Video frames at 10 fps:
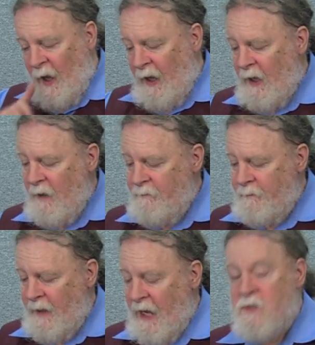
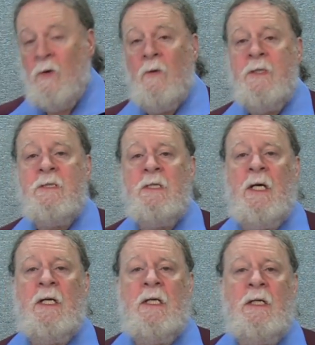Um, as always,
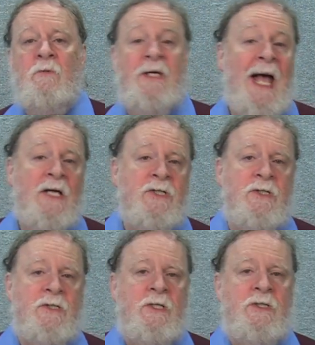any
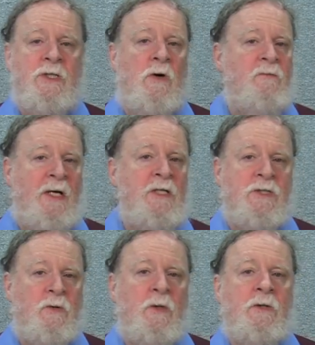reactions to the show of any
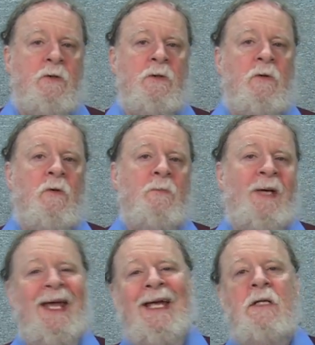sort, good or
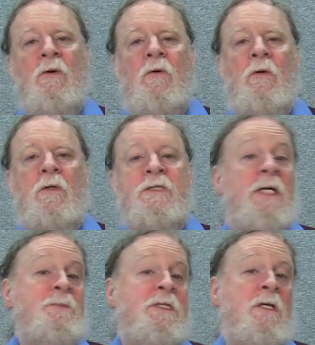bad, or
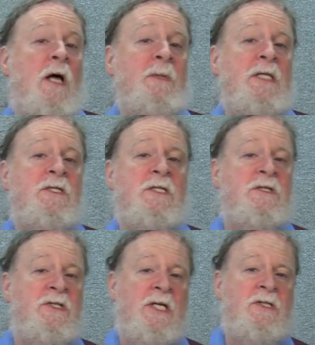tips, comments,
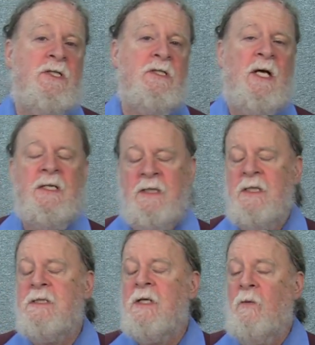suggestions,
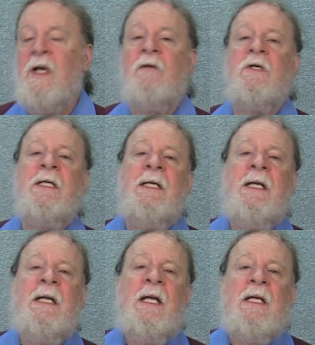ideas, whatever,
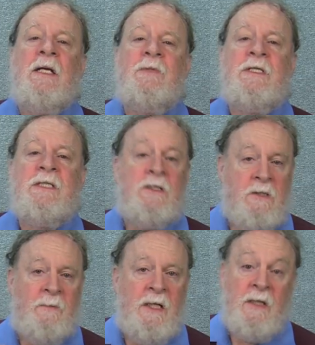can be sent
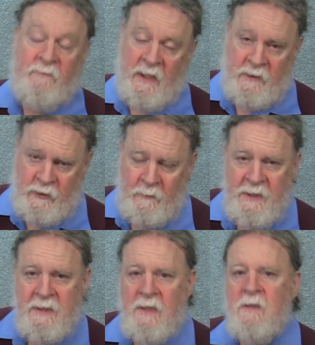to me. In fact, should
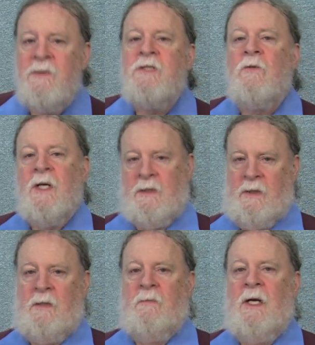be sent to me
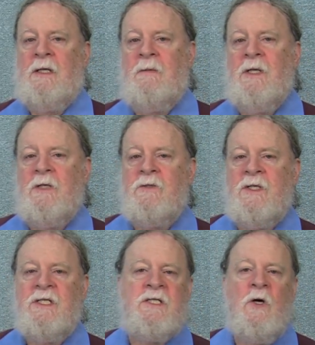directly. My email
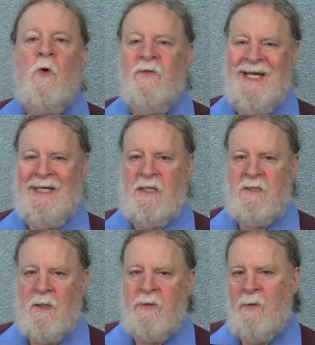address is
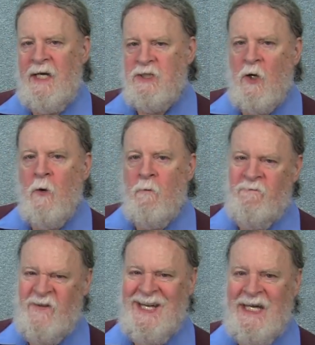whoviating, W H O
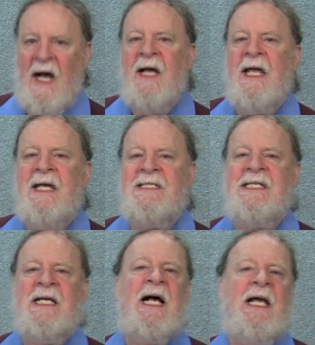V I A
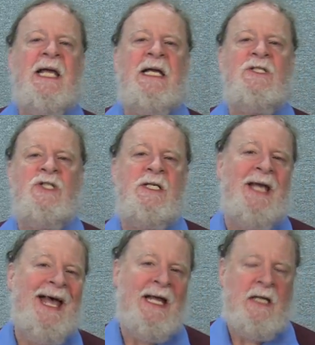T I N G,
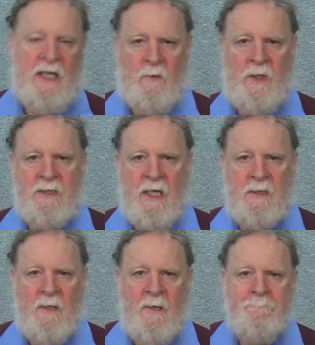at
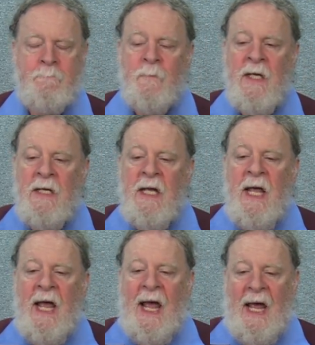AOL.com.
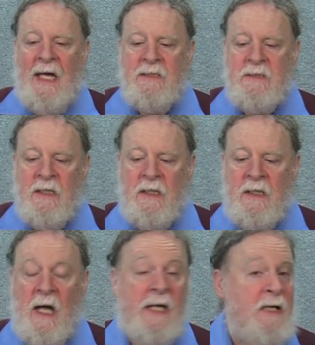And
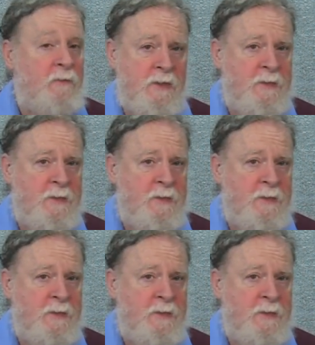uh, I never